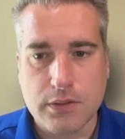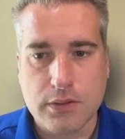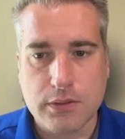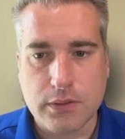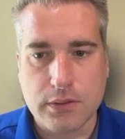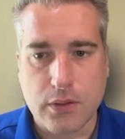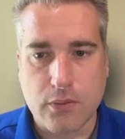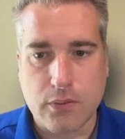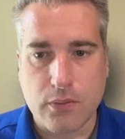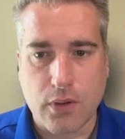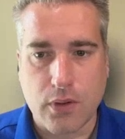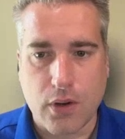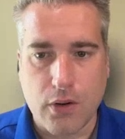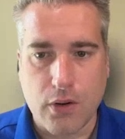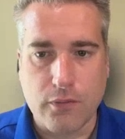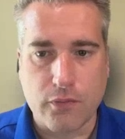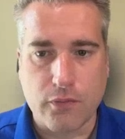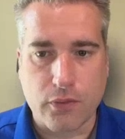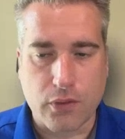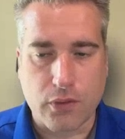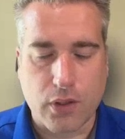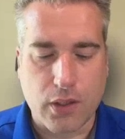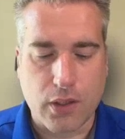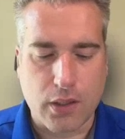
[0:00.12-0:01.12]
So
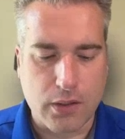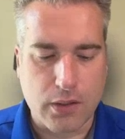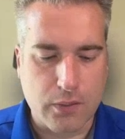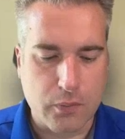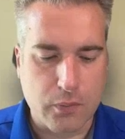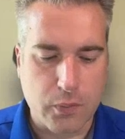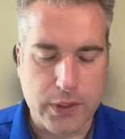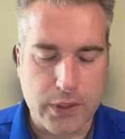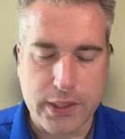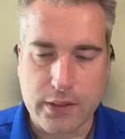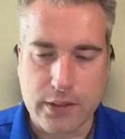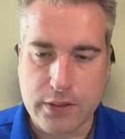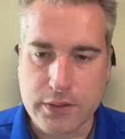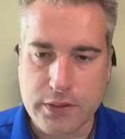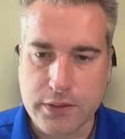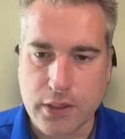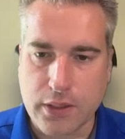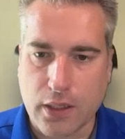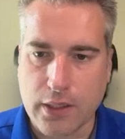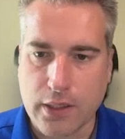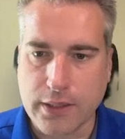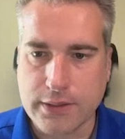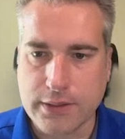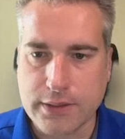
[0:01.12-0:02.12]
overall, we are
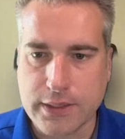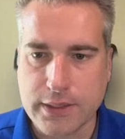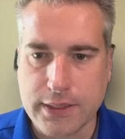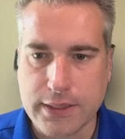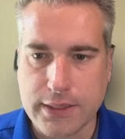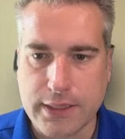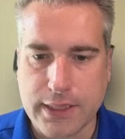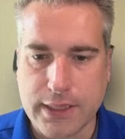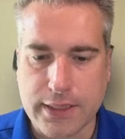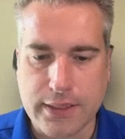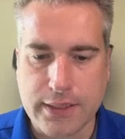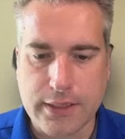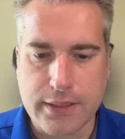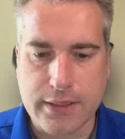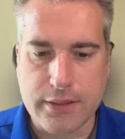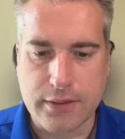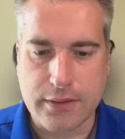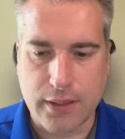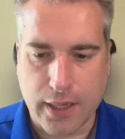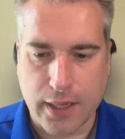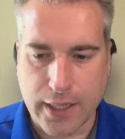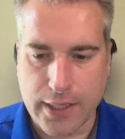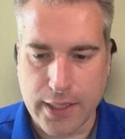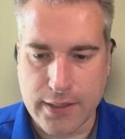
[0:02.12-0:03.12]
starting to get
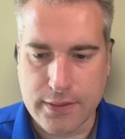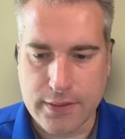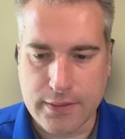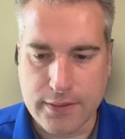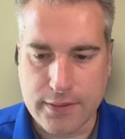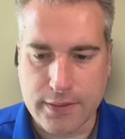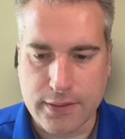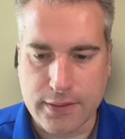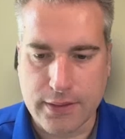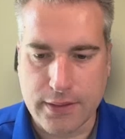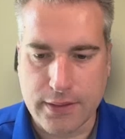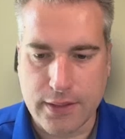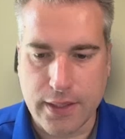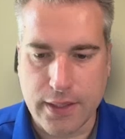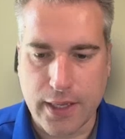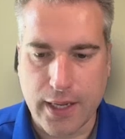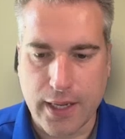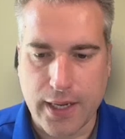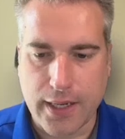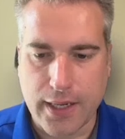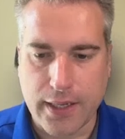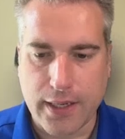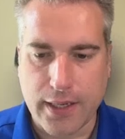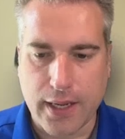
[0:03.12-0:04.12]
clients
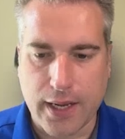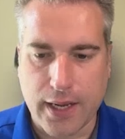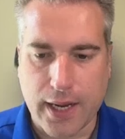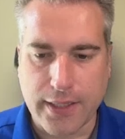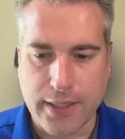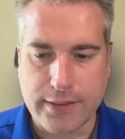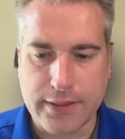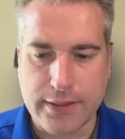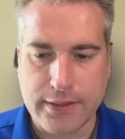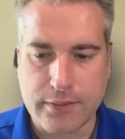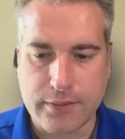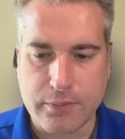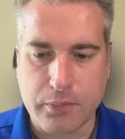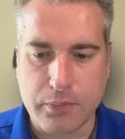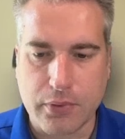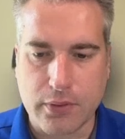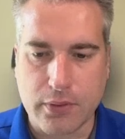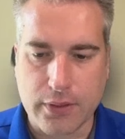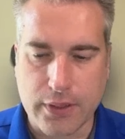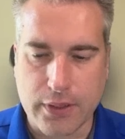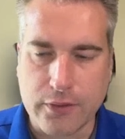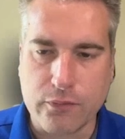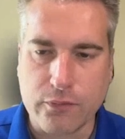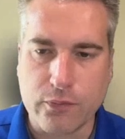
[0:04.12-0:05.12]
that I didn't
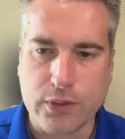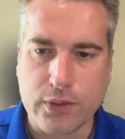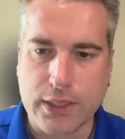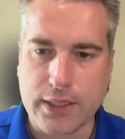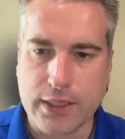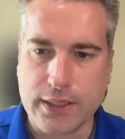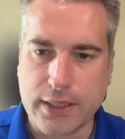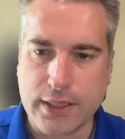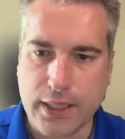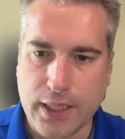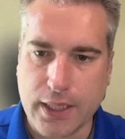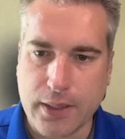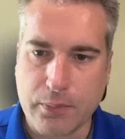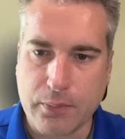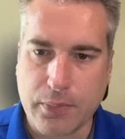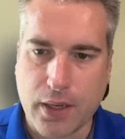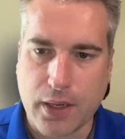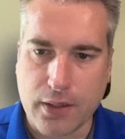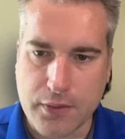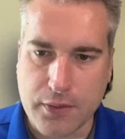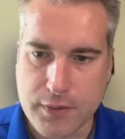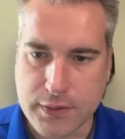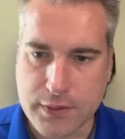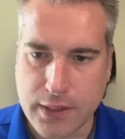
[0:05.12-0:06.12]
believe we could get by
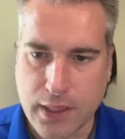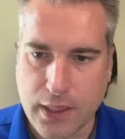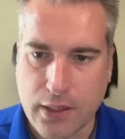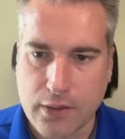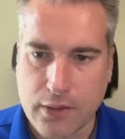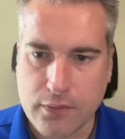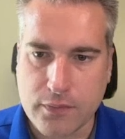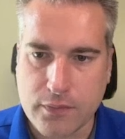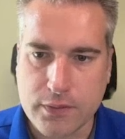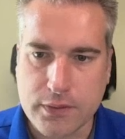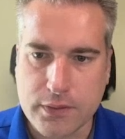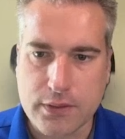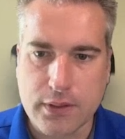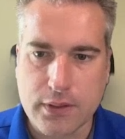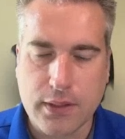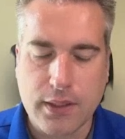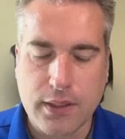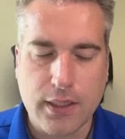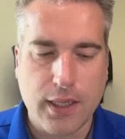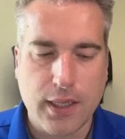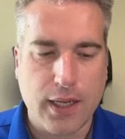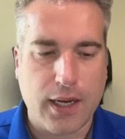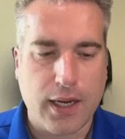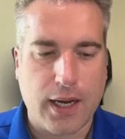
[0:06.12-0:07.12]
ourselves.
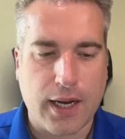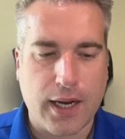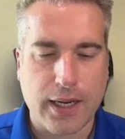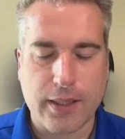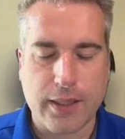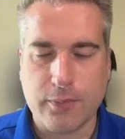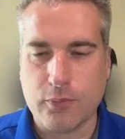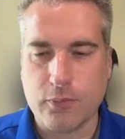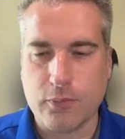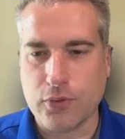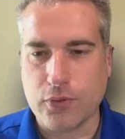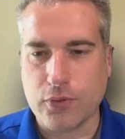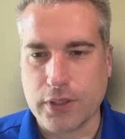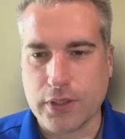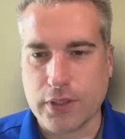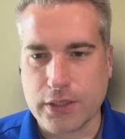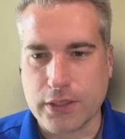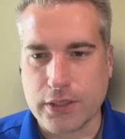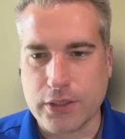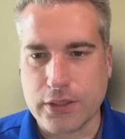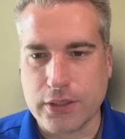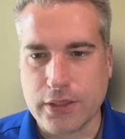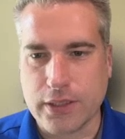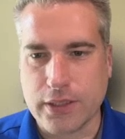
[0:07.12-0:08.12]
I am really
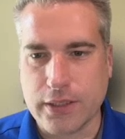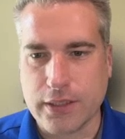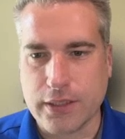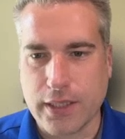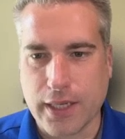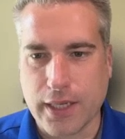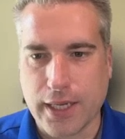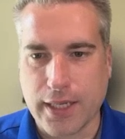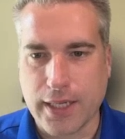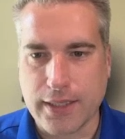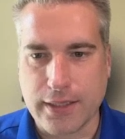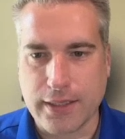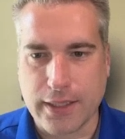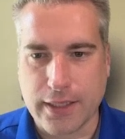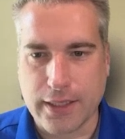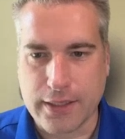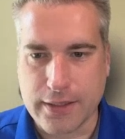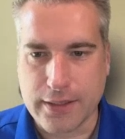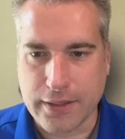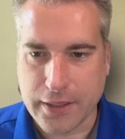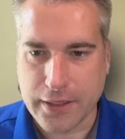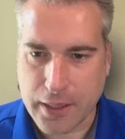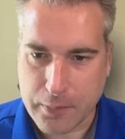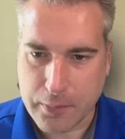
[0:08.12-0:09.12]
good at
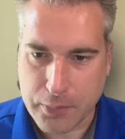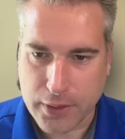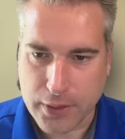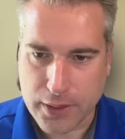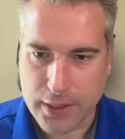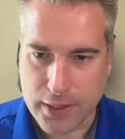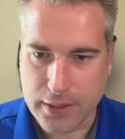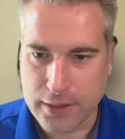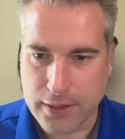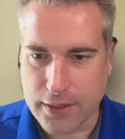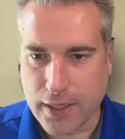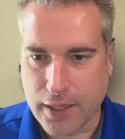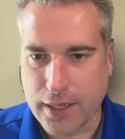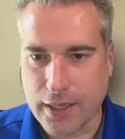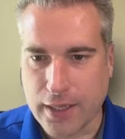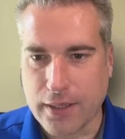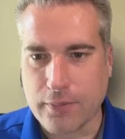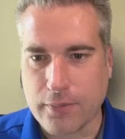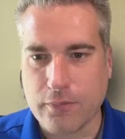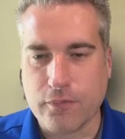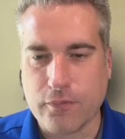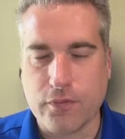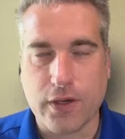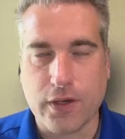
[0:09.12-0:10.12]
leading a company. I
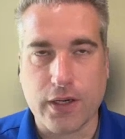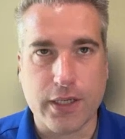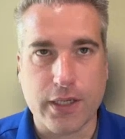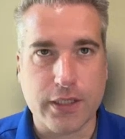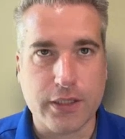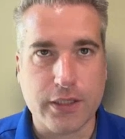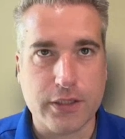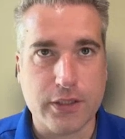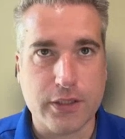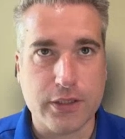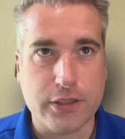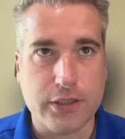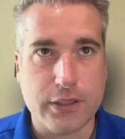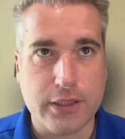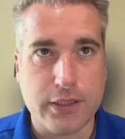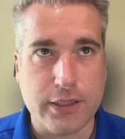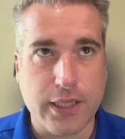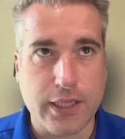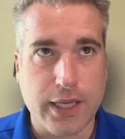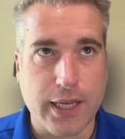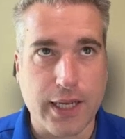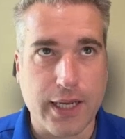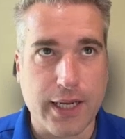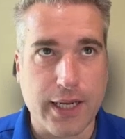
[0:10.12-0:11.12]
am very
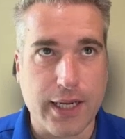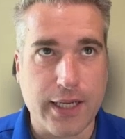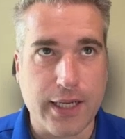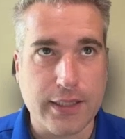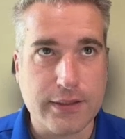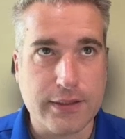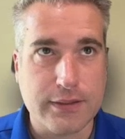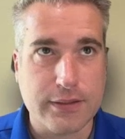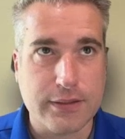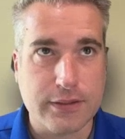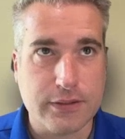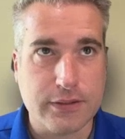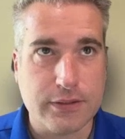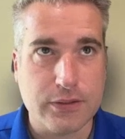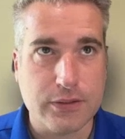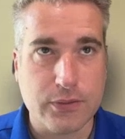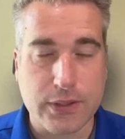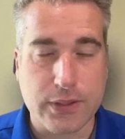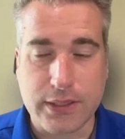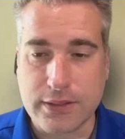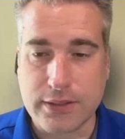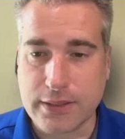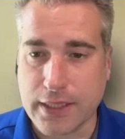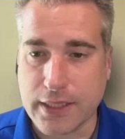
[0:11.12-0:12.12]
good at
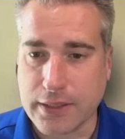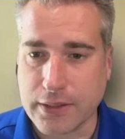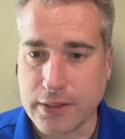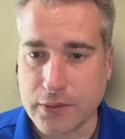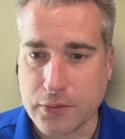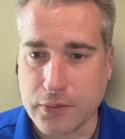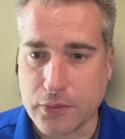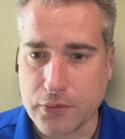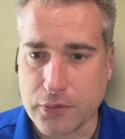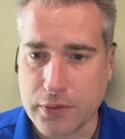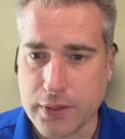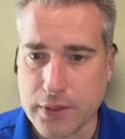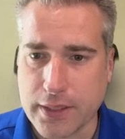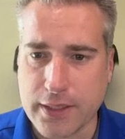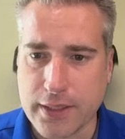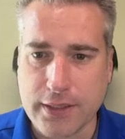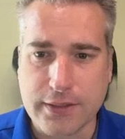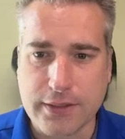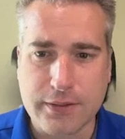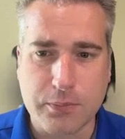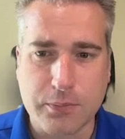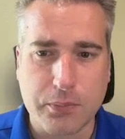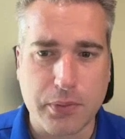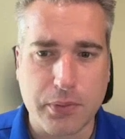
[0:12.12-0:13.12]
doing technical
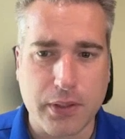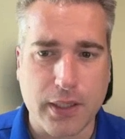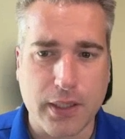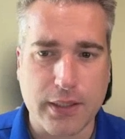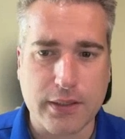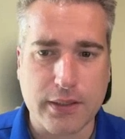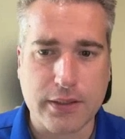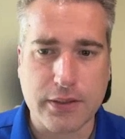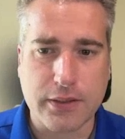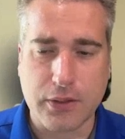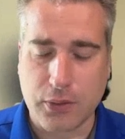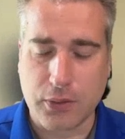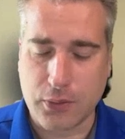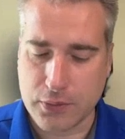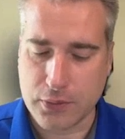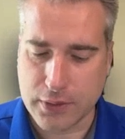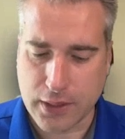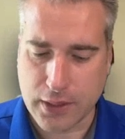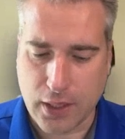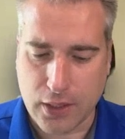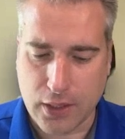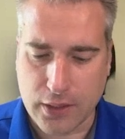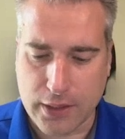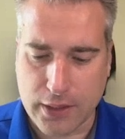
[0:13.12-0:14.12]
things, but cold
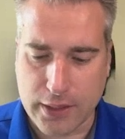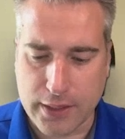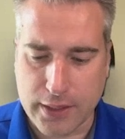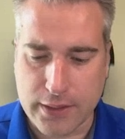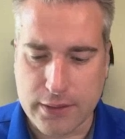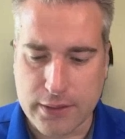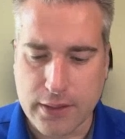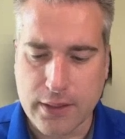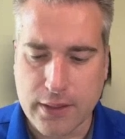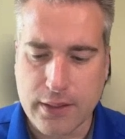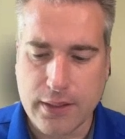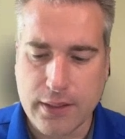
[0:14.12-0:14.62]
calling